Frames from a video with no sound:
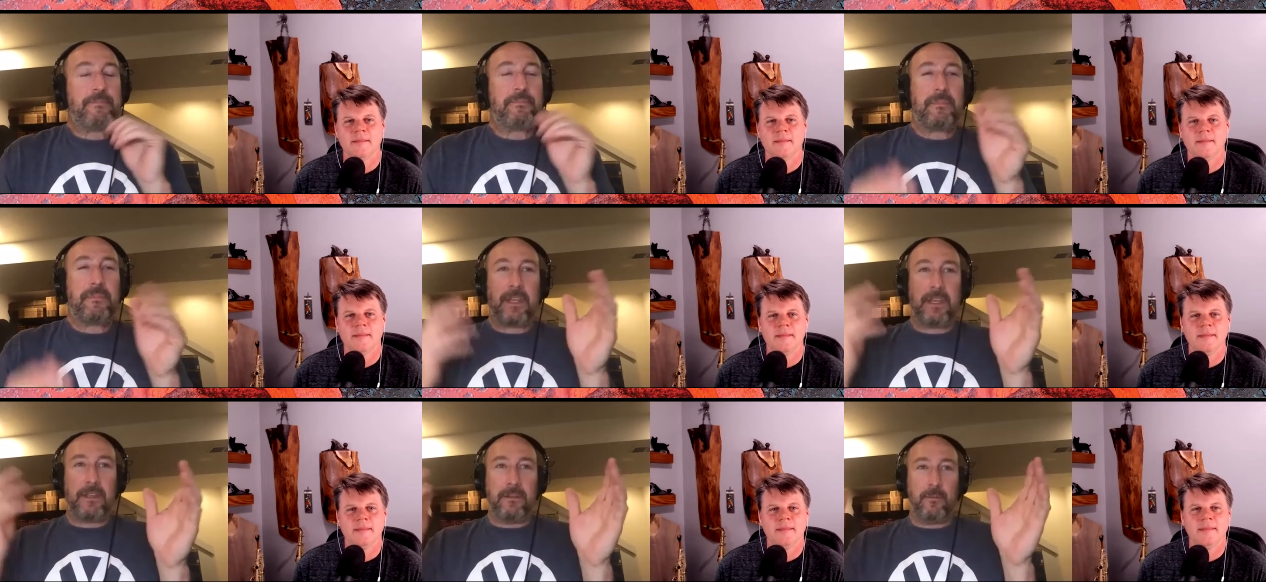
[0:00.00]

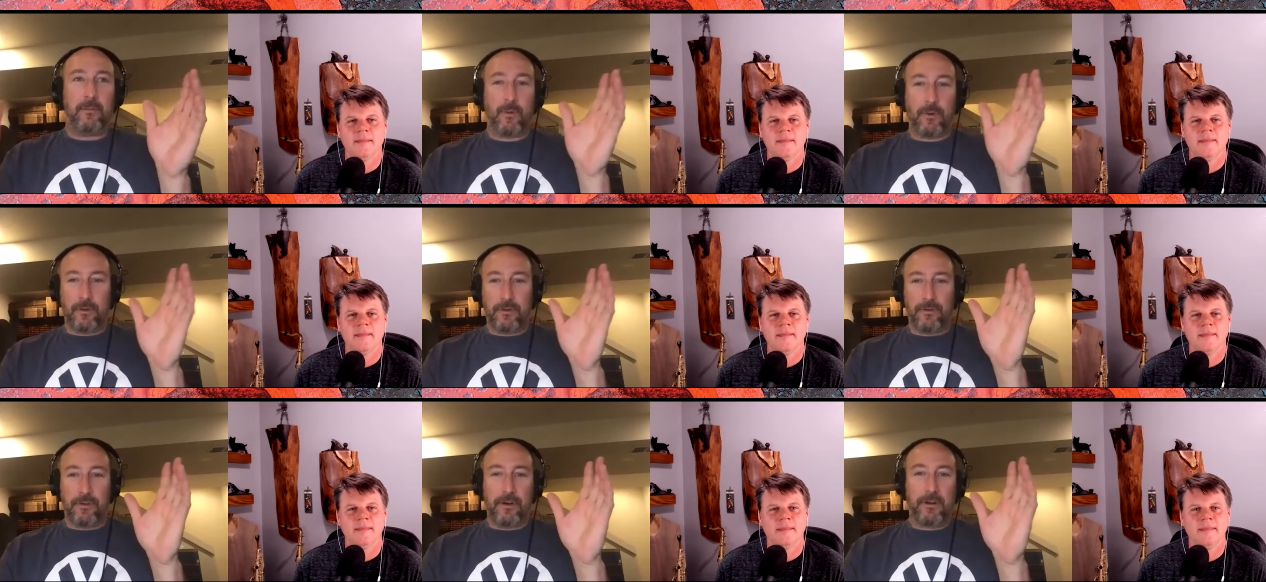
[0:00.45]
Speaker 1: in the
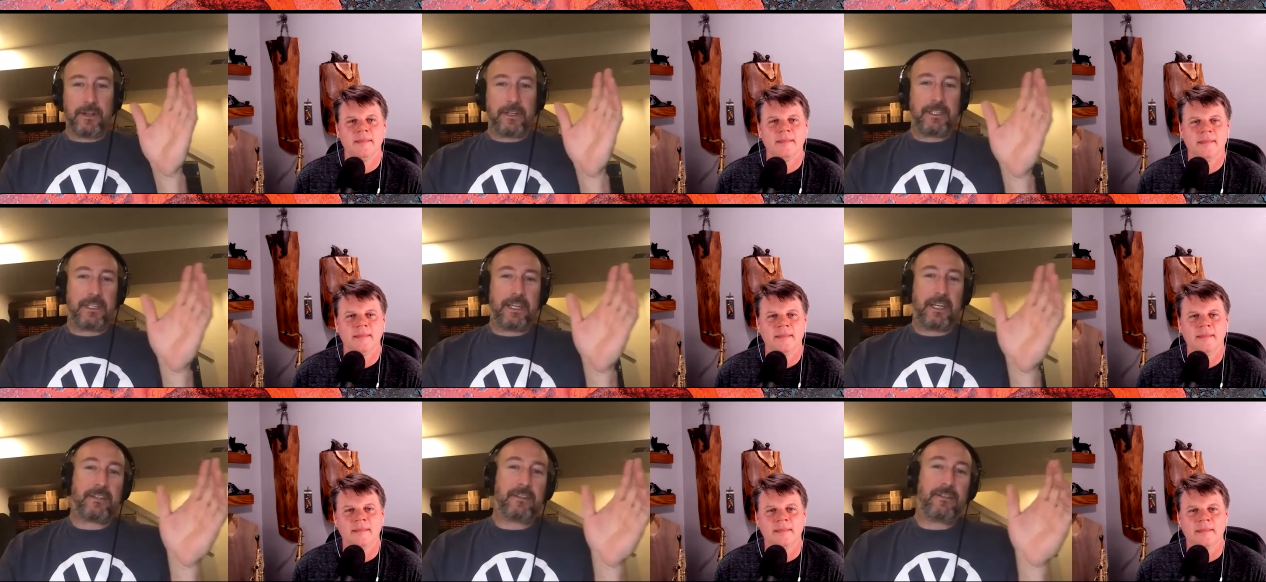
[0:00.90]
world of
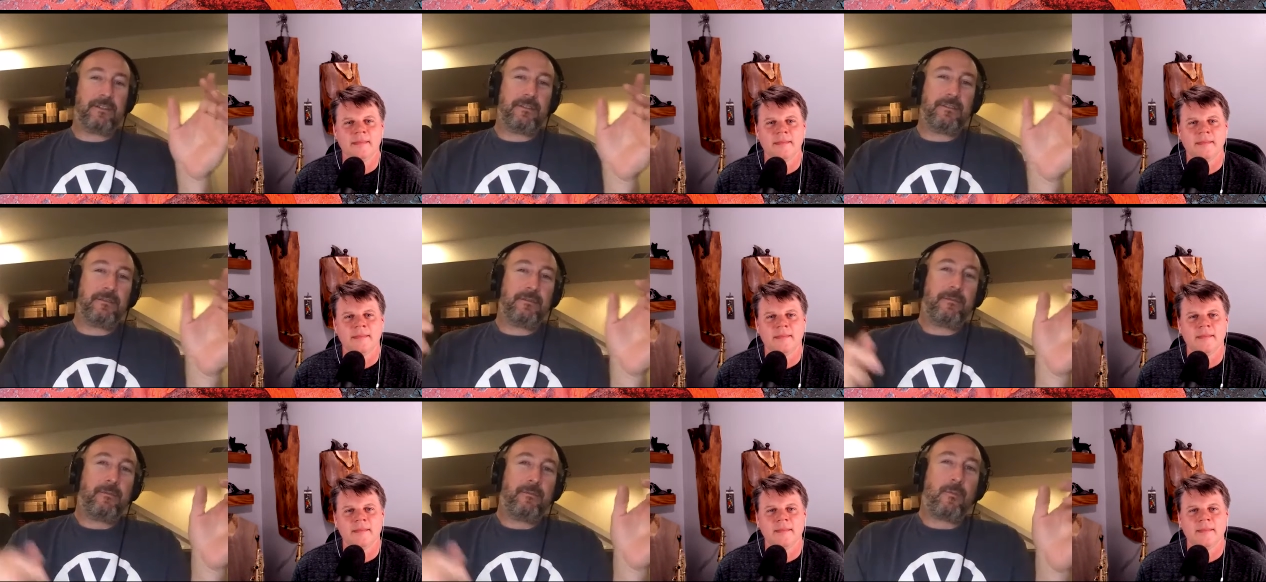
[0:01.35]

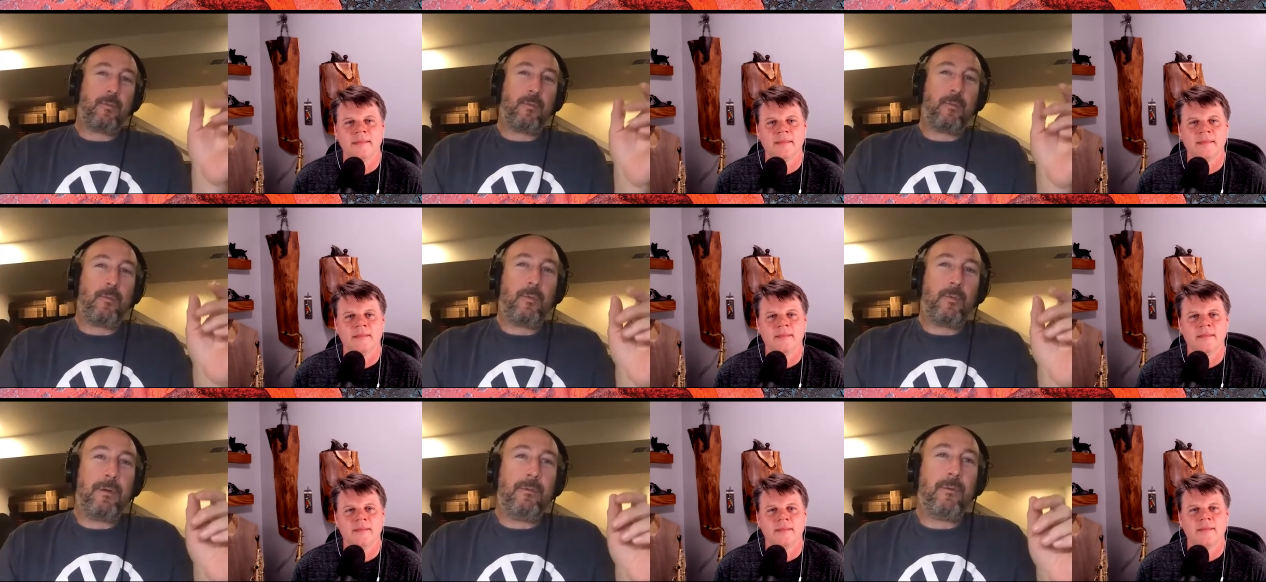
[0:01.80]
architecture
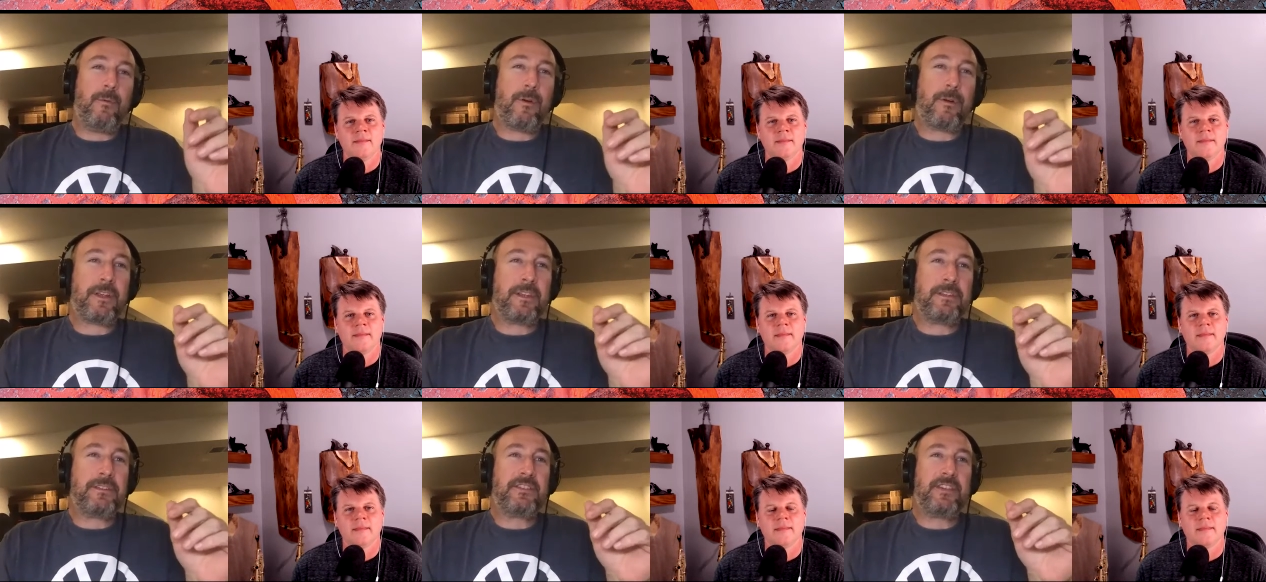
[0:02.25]
we
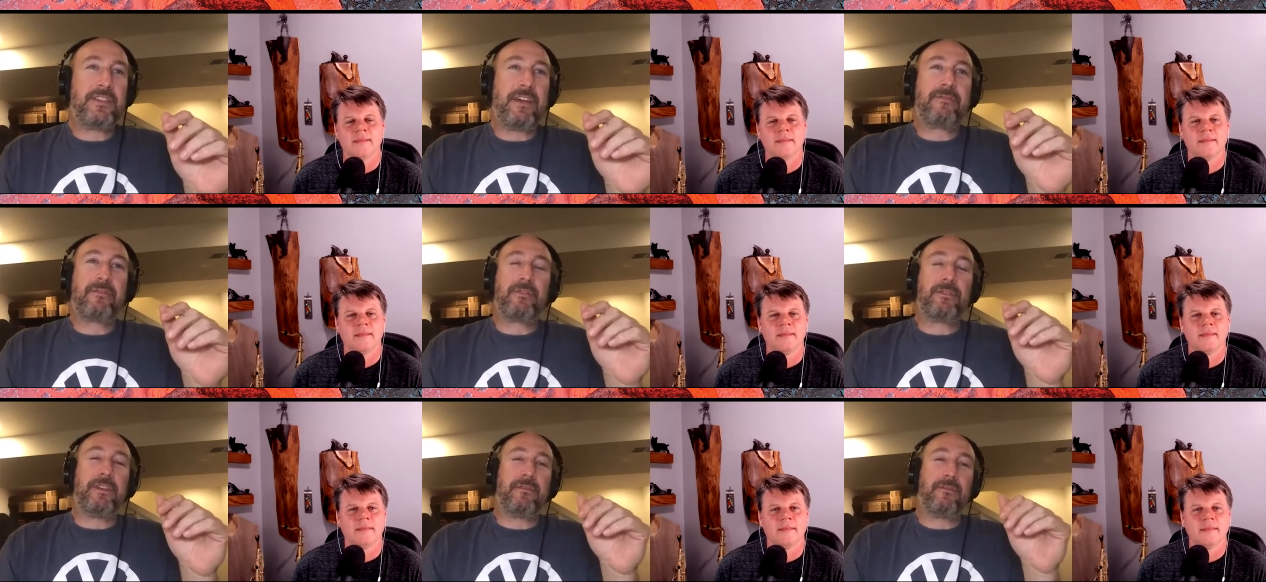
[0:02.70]
work in
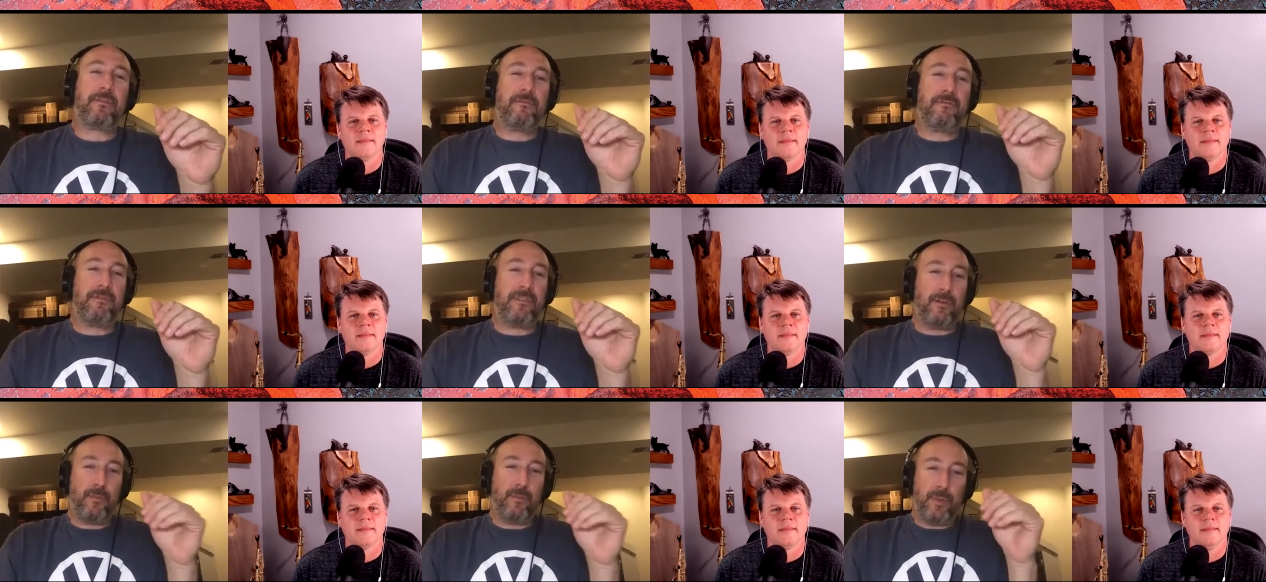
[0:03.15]
several different
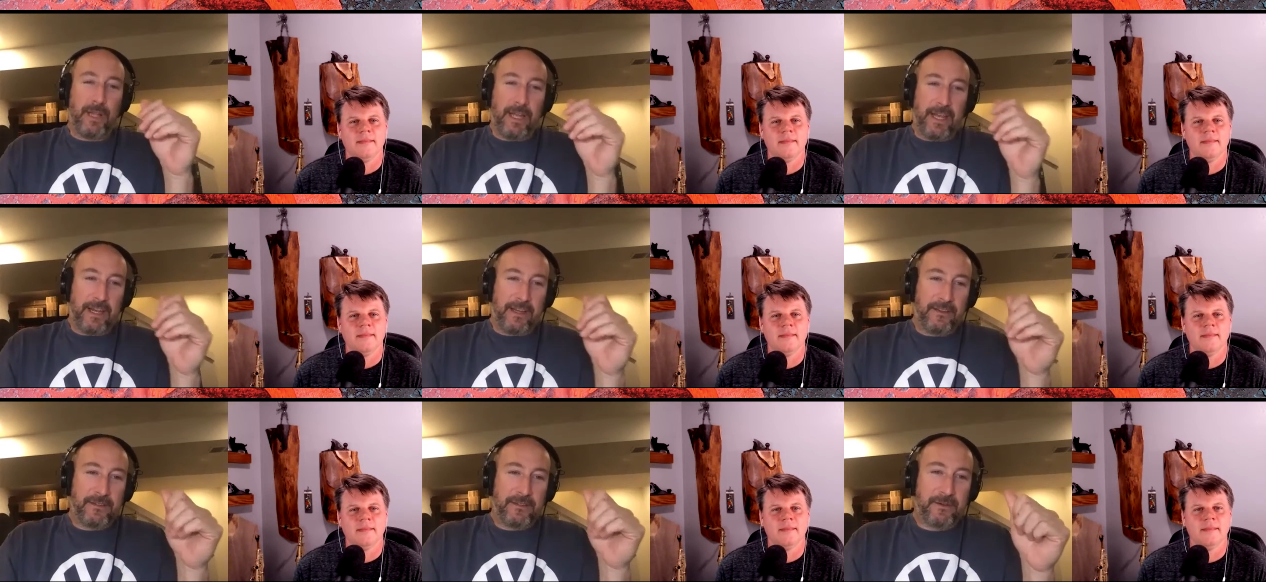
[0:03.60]
view
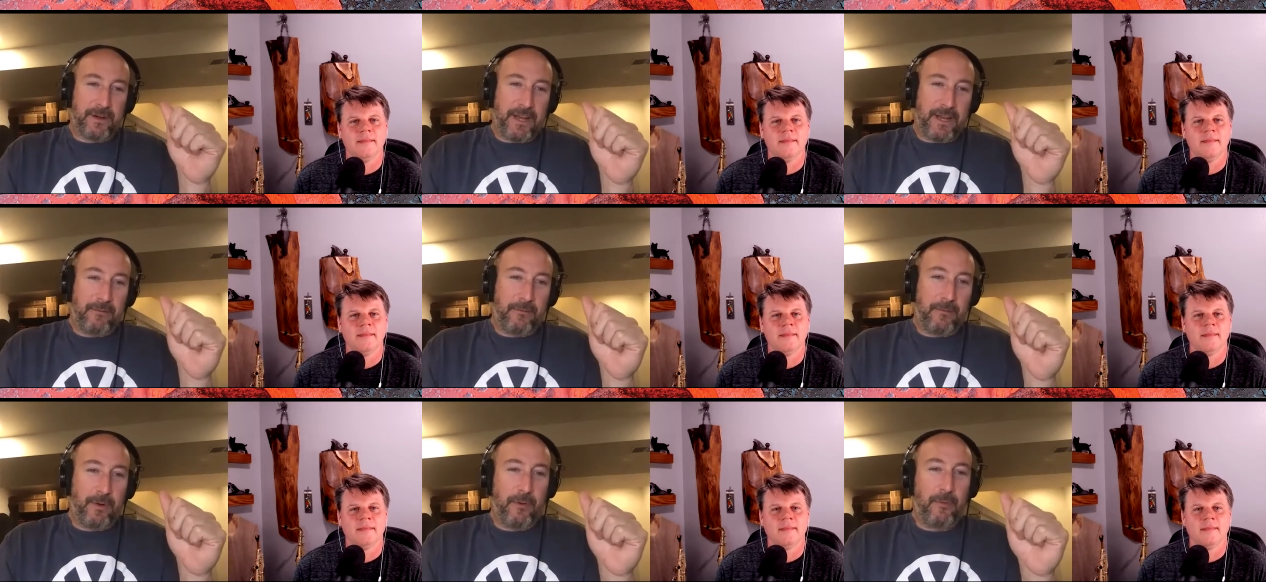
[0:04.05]
planes
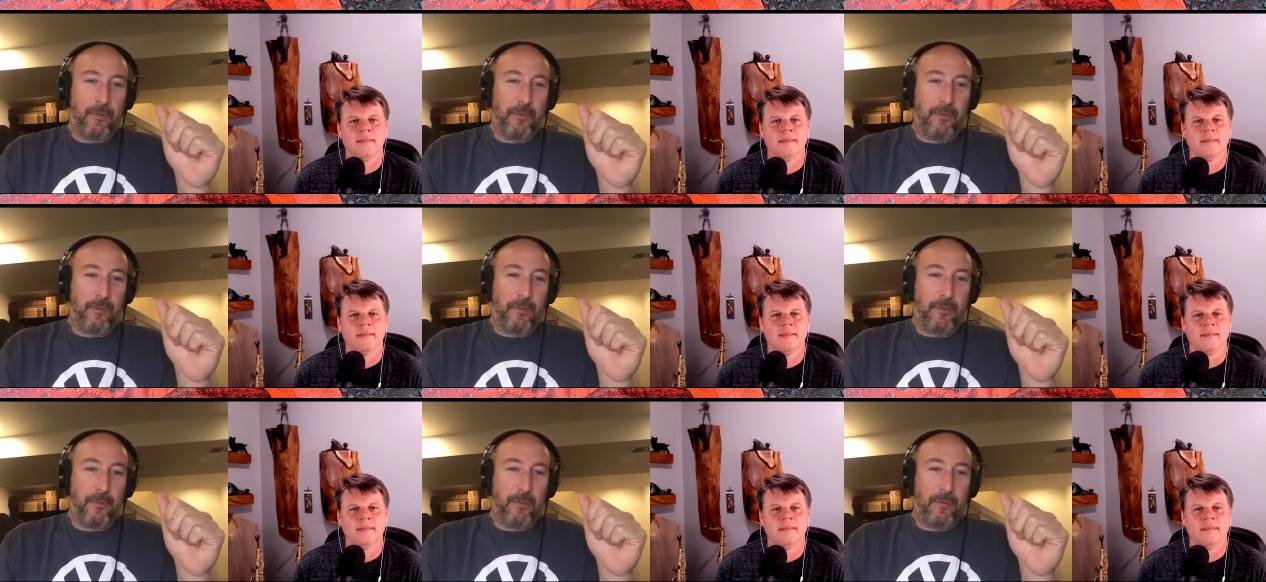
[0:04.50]
right we